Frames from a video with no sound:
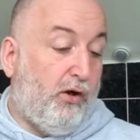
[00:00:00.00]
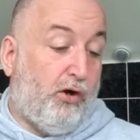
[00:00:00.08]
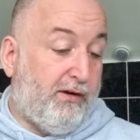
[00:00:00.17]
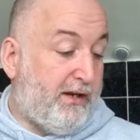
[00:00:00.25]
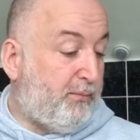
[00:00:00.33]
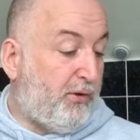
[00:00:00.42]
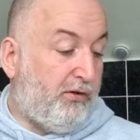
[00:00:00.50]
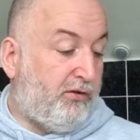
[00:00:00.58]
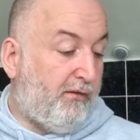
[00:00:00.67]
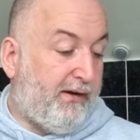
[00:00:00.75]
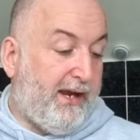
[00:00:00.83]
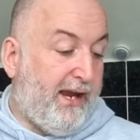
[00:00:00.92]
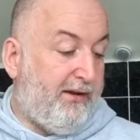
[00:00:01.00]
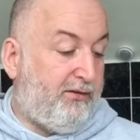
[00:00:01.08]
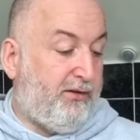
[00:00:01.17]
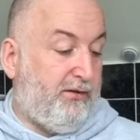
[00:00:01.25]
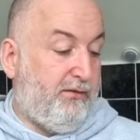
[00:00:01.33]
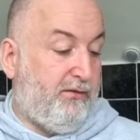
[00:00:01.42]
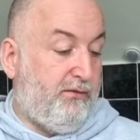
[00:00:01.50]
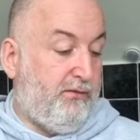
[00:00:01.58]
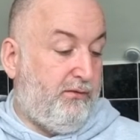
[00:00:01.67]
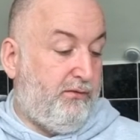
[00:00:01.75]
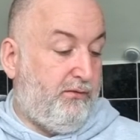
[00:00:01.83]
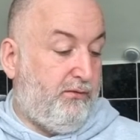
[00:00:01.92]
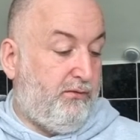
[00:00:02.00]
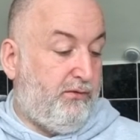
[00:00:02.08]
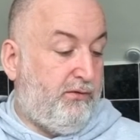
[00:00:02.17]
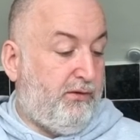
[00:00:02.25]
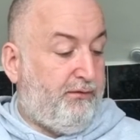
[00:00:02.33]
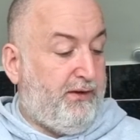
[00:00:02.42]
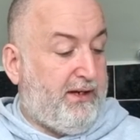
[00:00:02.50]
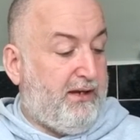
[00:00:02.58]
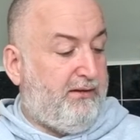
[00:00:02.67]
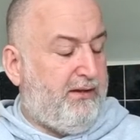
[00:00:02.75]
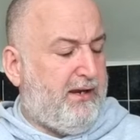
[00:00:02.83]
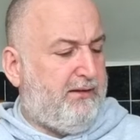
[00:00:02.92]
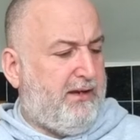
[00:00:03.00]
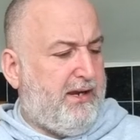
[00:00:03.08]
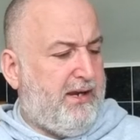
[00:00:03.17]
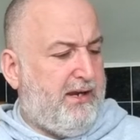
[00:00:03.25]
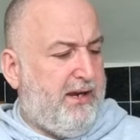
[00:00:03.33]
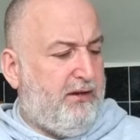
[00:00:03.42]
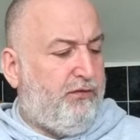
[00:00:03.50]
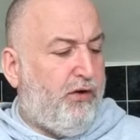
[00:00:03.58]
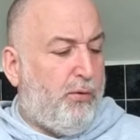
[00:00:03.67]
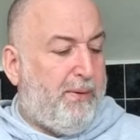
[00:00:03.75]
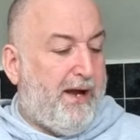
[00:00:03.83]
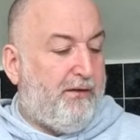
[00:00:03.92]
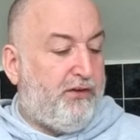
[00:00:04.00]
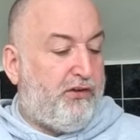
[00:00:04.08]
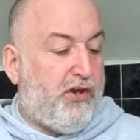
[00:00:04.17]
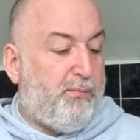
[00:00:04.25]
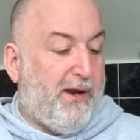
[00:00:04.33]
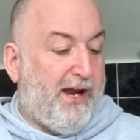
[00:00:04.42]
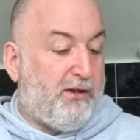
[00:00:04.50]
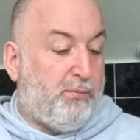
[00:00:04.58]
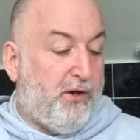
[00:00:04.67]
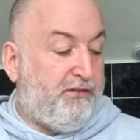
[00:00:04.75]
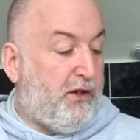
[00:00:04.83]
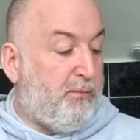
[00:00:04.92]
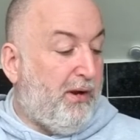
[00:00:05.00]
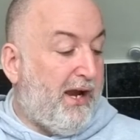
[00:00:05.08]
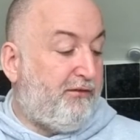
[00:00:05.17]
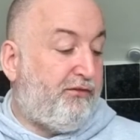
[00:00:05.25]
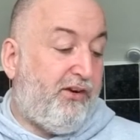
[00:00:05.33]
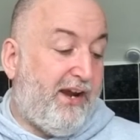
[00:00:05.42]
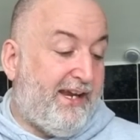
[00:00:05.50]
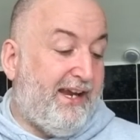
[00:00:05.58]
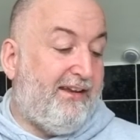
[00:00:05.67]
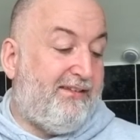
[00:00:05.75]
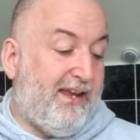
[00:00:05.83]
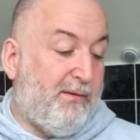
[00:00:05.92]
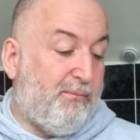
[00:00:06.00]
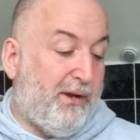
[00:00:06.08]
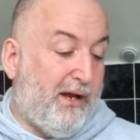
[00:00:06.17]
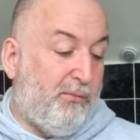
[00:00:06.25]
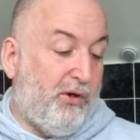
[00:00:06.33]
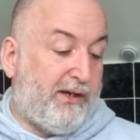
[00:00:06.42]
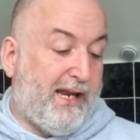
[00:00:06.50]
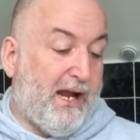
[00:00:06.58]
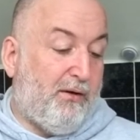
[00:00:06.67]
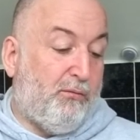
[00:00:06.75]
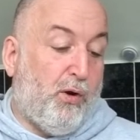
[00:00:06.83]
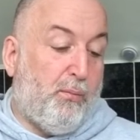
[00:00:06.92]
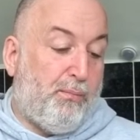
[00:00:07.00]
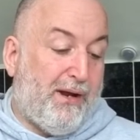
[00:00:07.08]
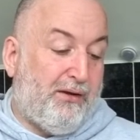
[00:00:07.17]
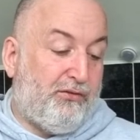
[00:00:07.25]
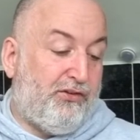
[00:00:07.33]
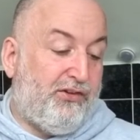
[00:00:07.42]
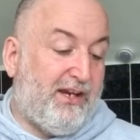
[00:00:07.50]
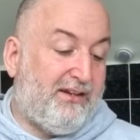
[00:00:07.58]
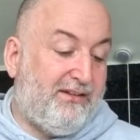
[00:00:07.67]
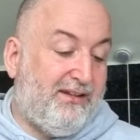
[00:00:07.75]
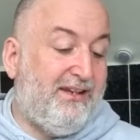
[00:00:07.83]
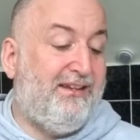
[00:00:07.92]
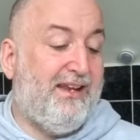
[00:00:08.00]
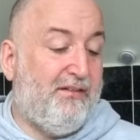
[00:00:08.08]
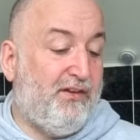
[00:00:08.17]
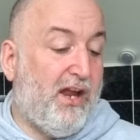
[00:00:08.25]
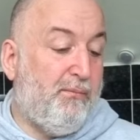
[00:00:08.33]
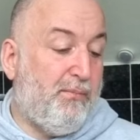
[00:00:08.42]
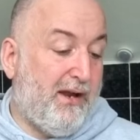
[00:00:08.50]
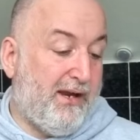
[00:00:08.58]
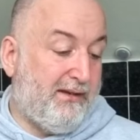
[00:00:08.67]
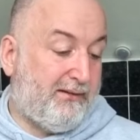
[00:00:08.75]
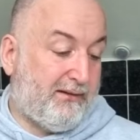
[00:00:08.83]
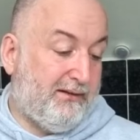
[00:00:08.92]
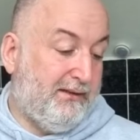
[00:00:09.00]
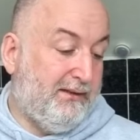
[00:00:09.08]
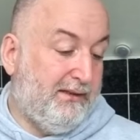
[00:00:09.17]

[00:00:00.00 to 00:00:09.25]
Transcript: Already brewed, sorry. It's £4 for 2 pints, but if you buy 3, it's £10, working out at £1.67 a pint.